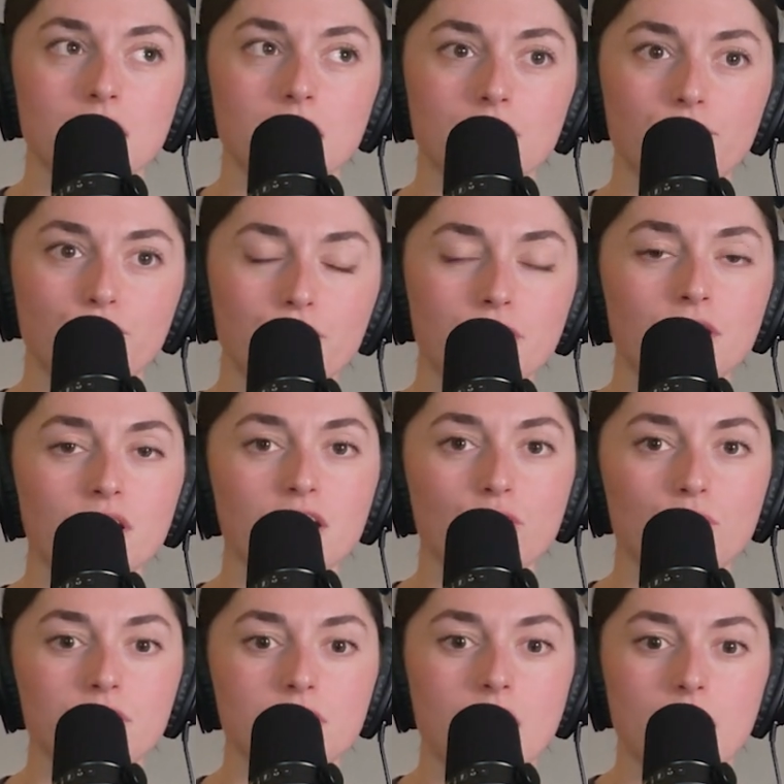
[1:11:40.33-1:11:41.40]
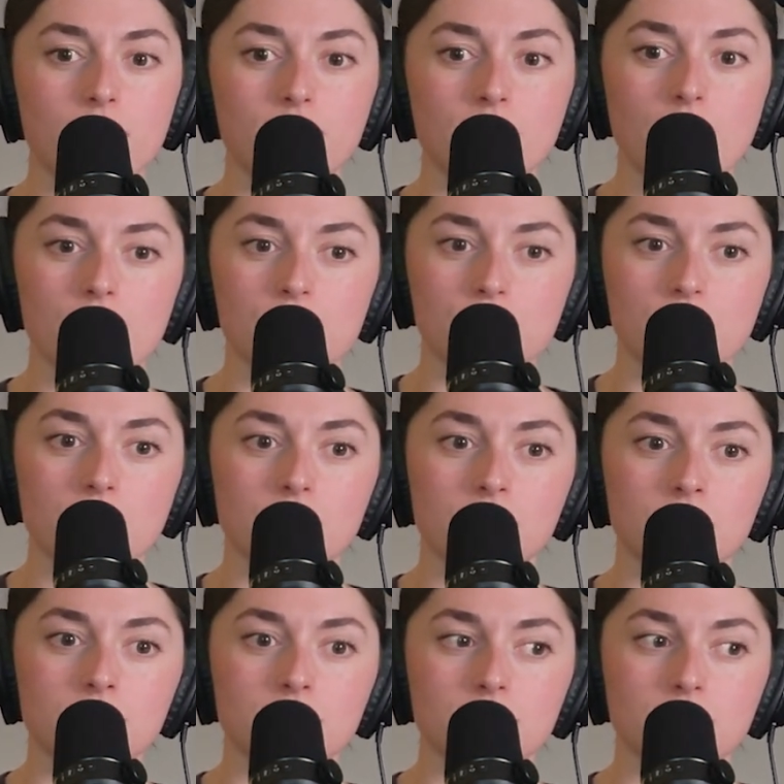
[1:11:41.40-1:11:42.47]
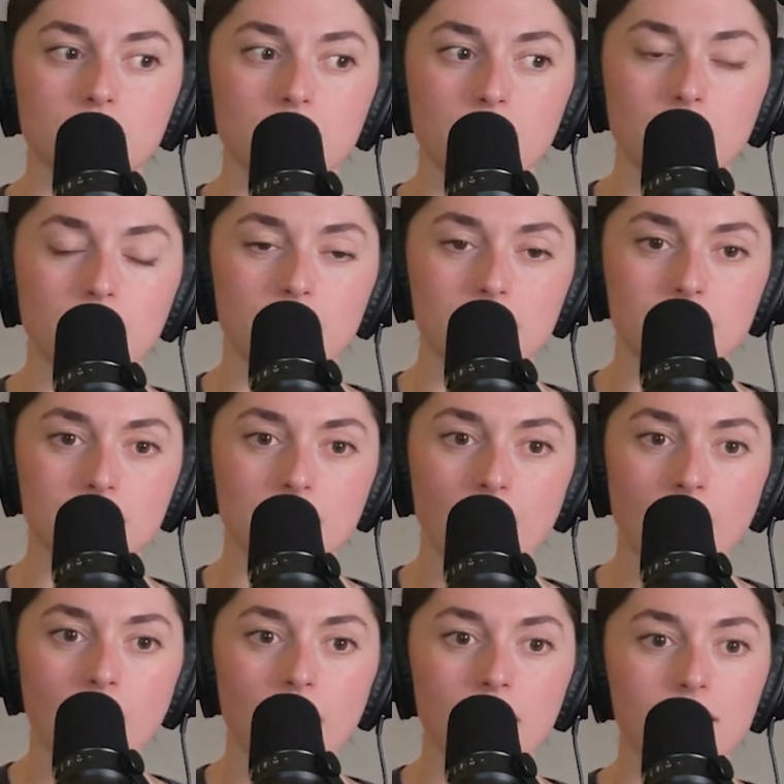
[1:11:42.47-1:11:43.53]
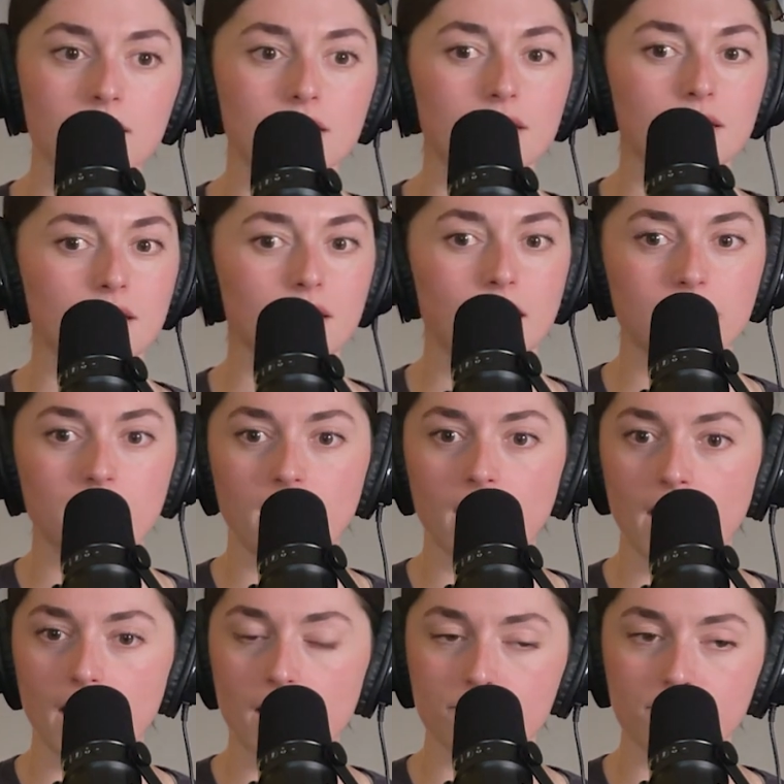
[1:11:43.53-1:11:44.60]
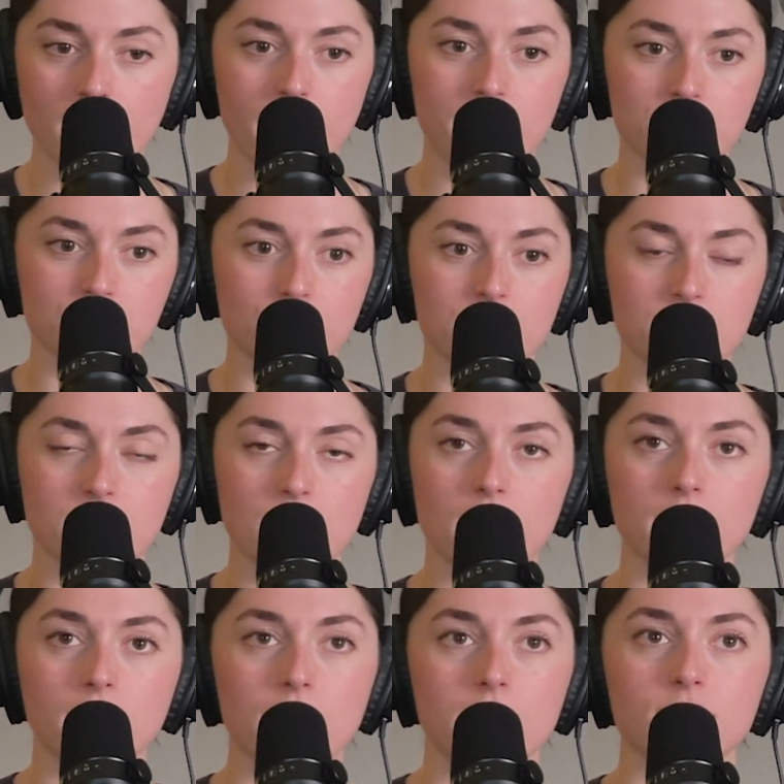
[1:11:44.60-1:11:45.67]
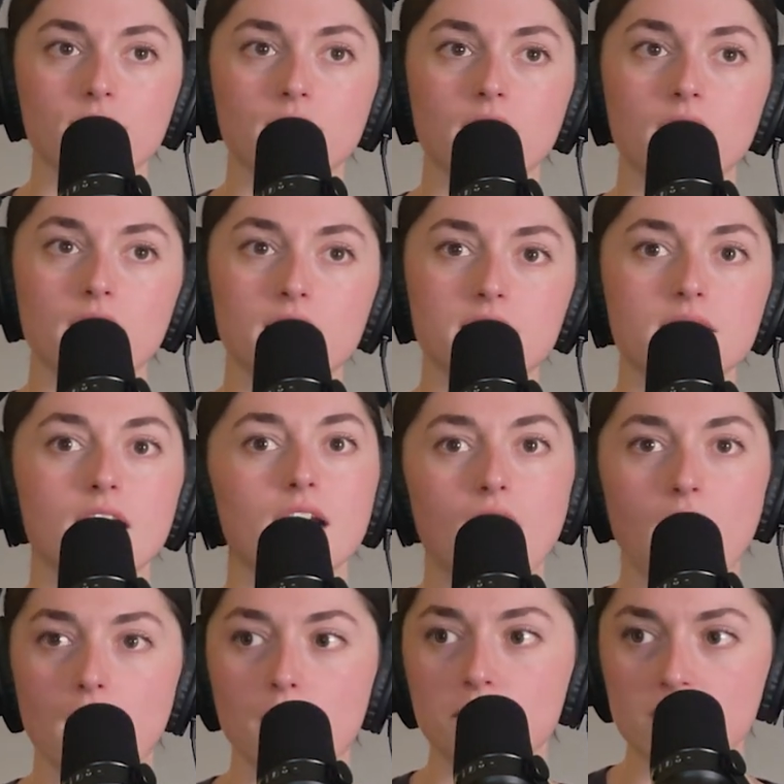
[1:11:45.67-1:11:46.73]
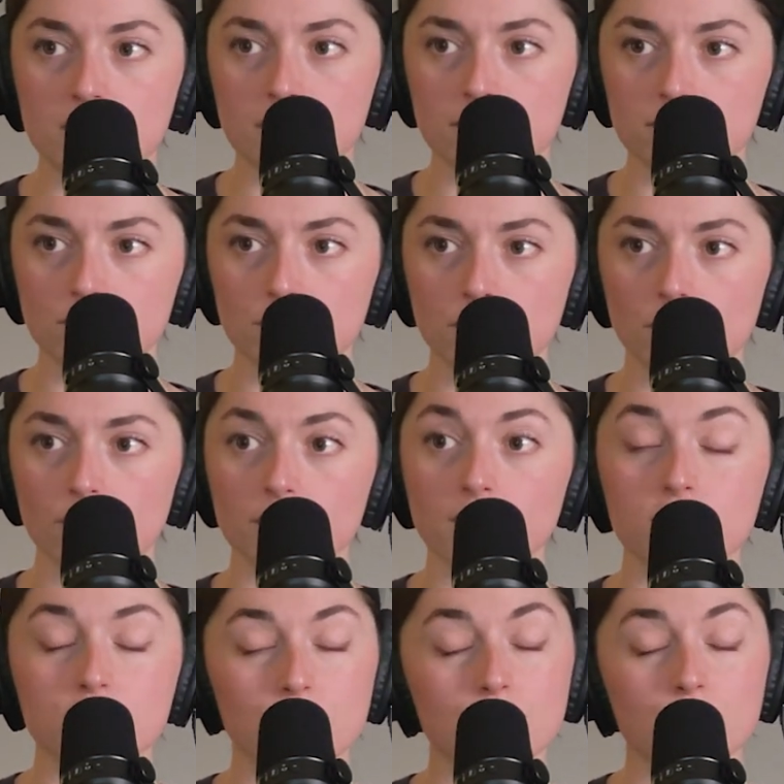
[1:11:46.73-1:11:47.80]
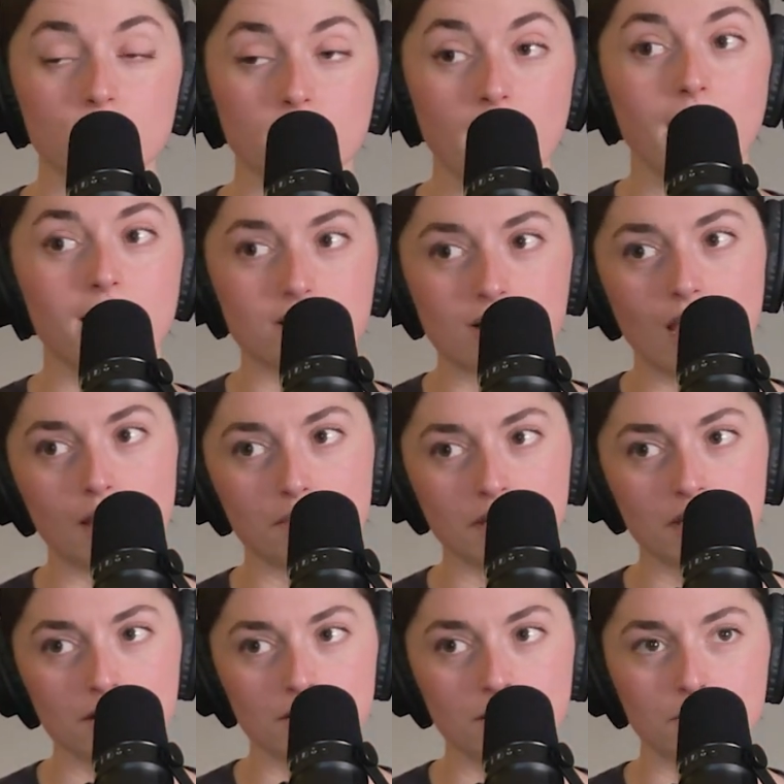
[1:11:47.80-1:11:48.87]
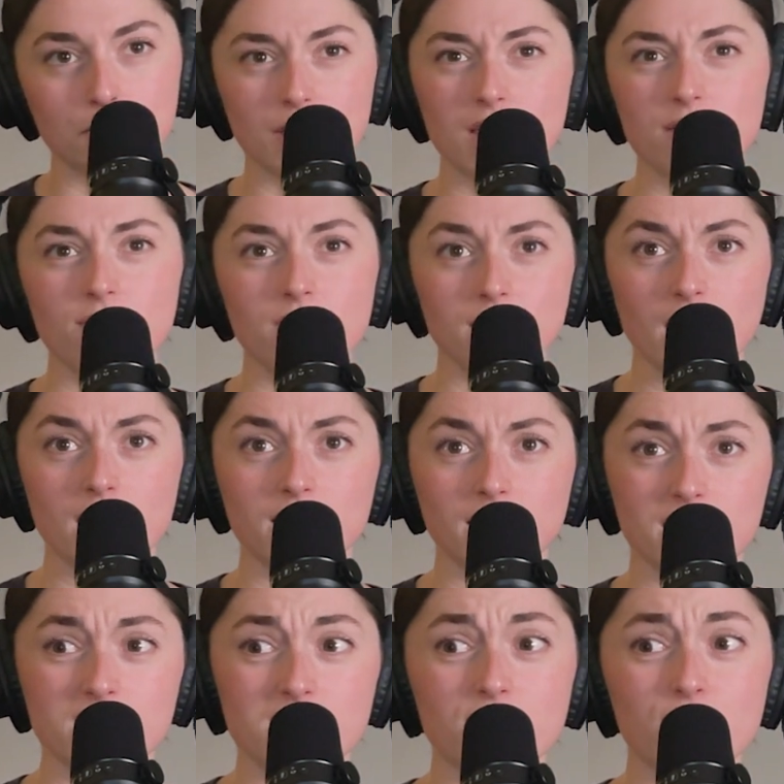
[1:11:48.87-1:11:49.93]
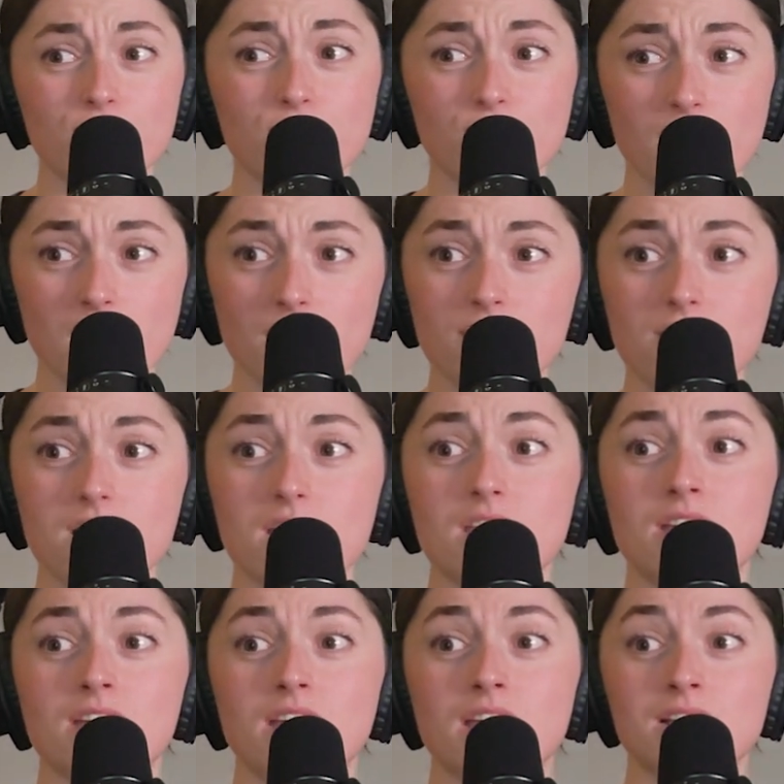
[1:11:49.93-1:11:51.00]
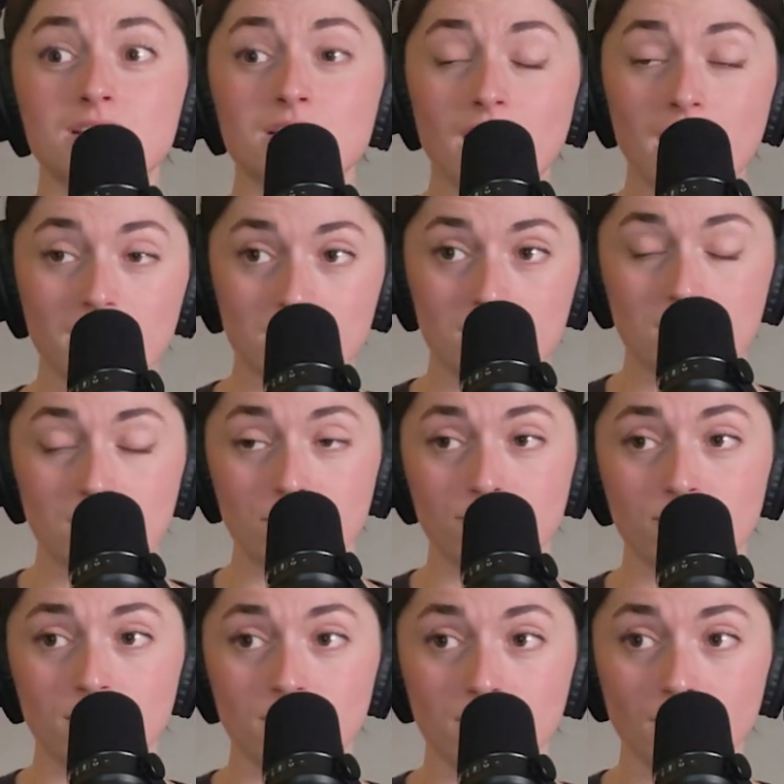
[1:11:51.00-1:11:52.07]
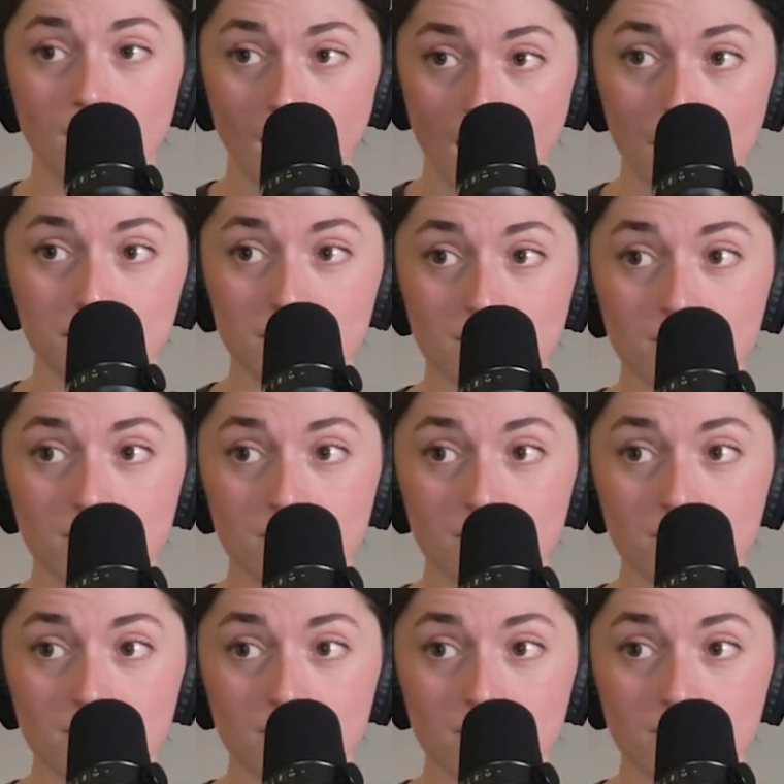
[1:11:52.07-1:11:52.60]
If you're going to go into aviation, it's not like a half-ass, or it's not a hobby, you know, unless you're doing it as a hobby. But even then, like, it's a very intensive hobby.